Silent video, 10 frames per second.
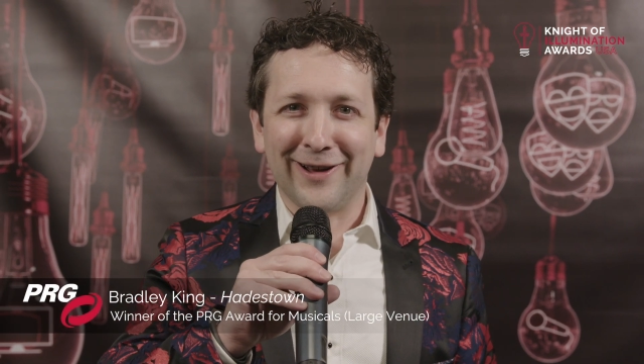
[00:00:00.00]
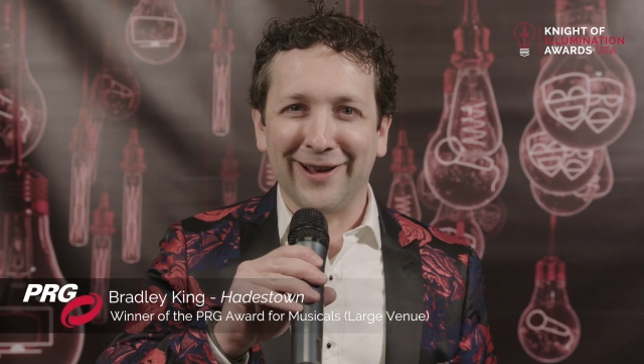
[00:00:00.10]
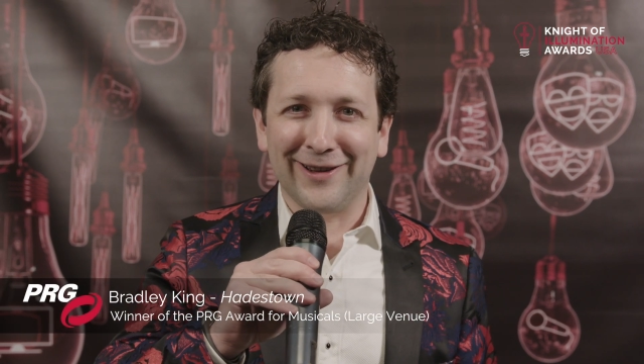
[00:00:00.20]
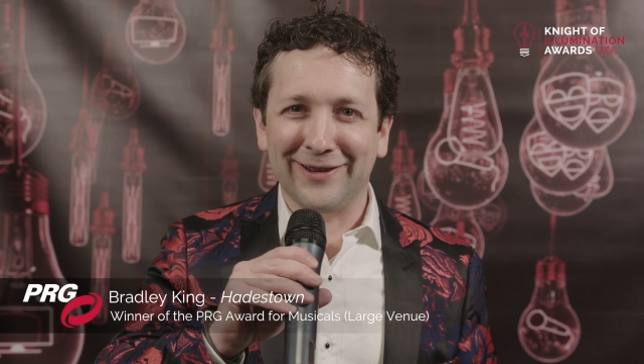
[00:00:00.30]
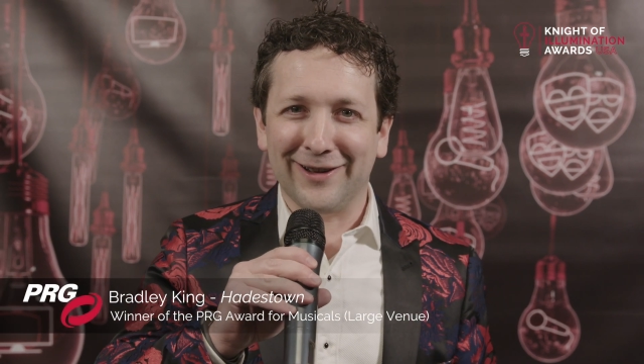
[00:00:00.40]

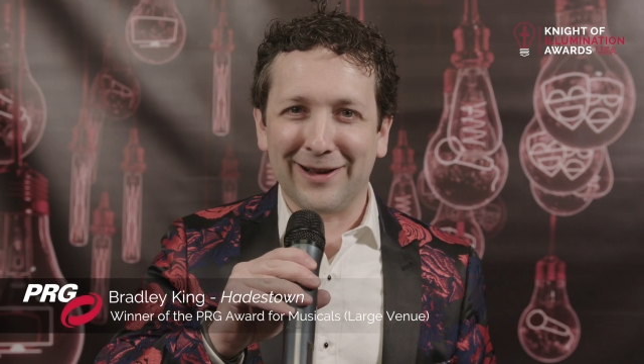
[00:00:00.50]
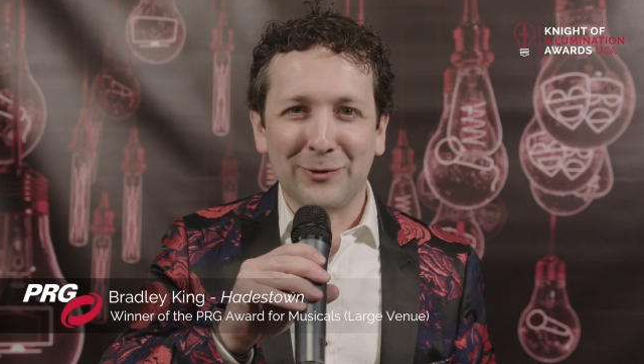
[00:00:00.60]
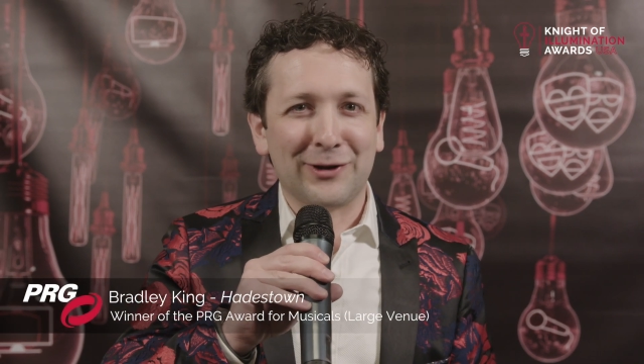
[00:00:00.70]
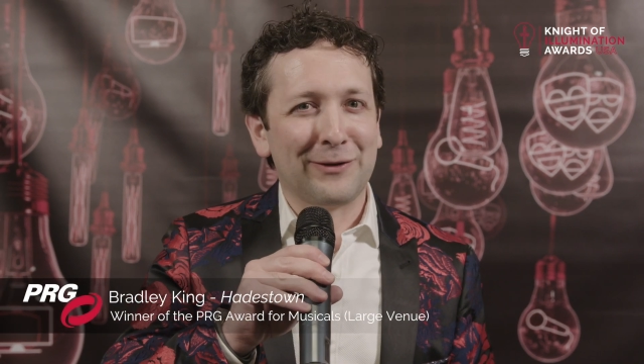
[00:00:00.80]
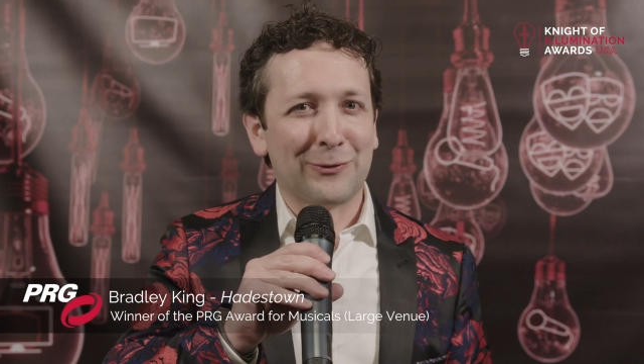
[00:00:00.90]
and uh,
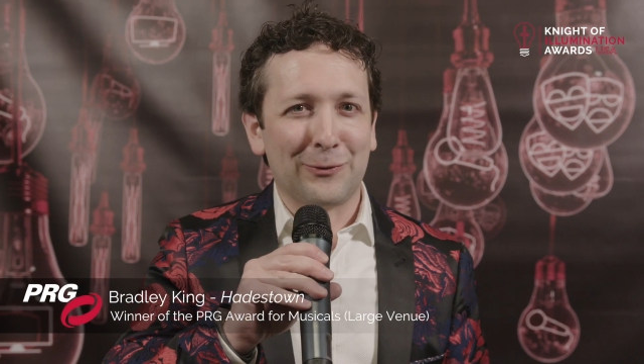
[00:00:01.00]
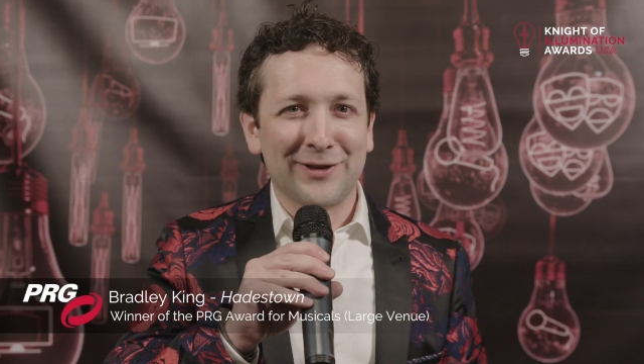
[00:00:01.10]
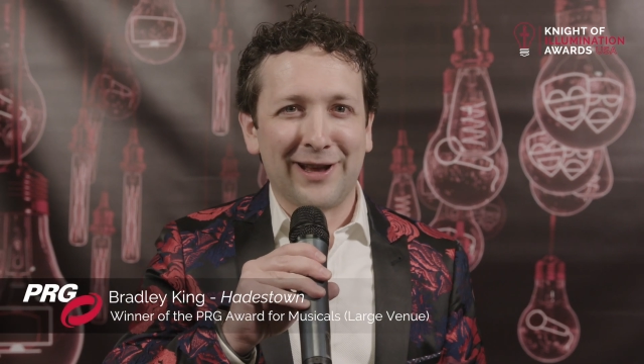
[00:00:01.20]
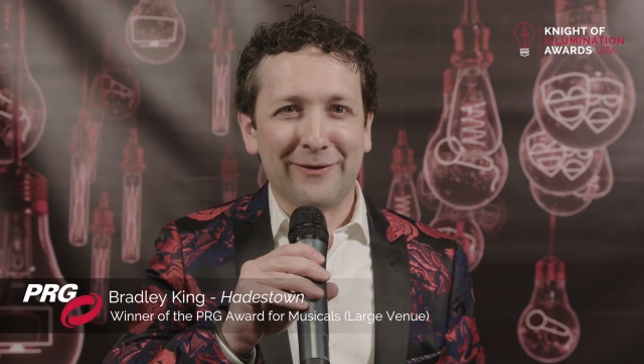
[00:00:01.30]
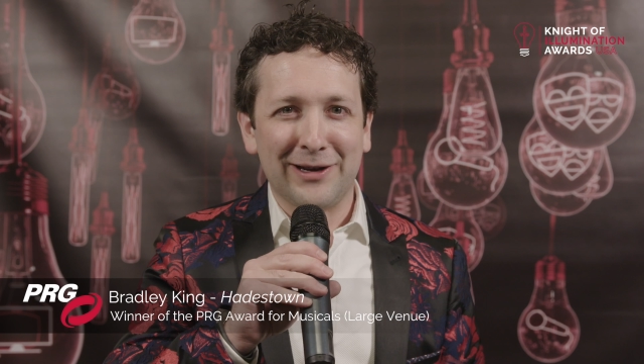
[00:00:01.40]
I'm looking
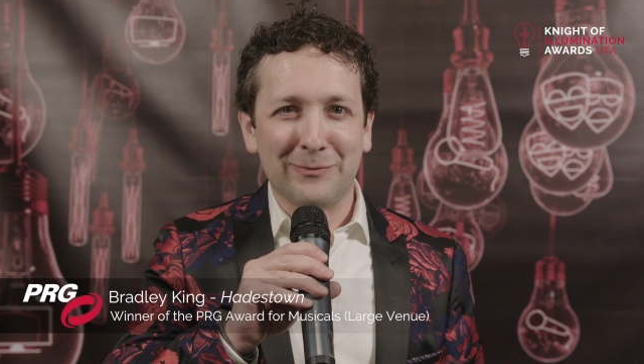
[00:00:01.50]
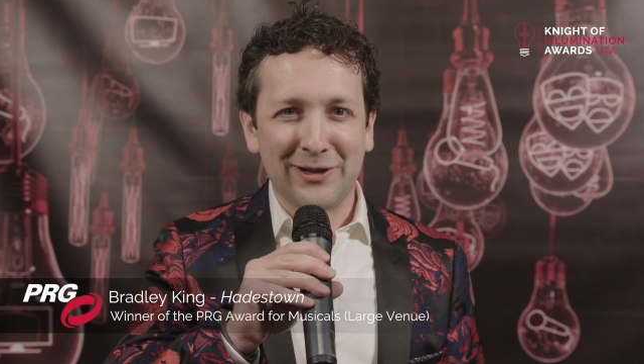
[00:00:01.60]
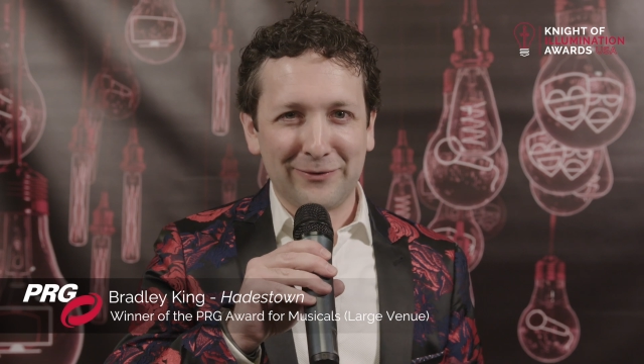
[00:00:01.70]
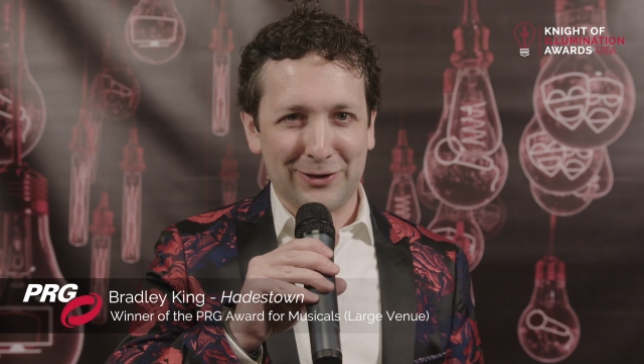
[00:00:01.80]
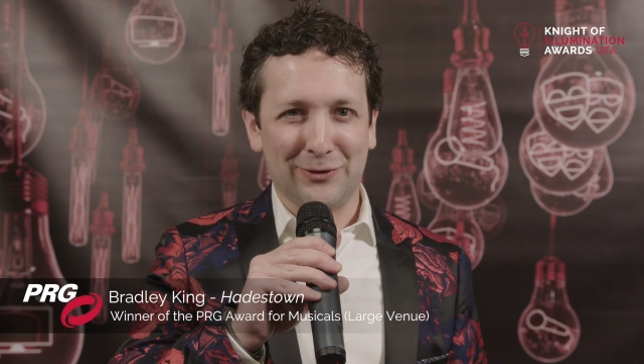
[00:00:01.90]
forward to having it in
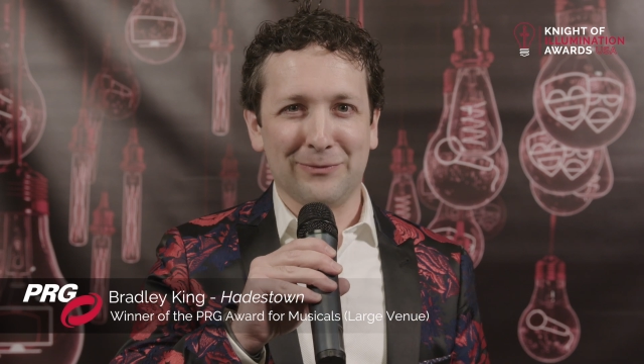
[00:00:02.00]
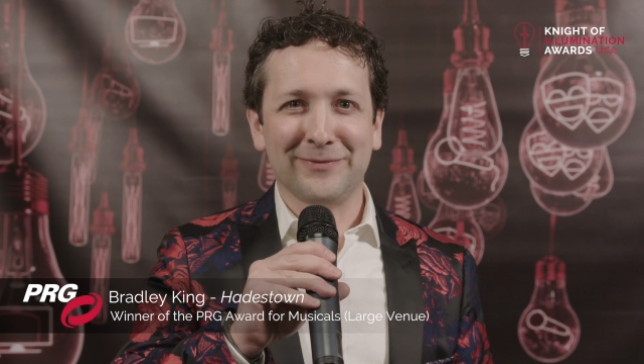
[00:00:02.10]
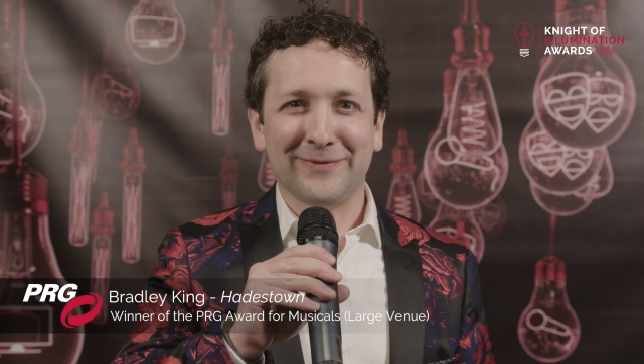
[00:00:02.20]
my living room,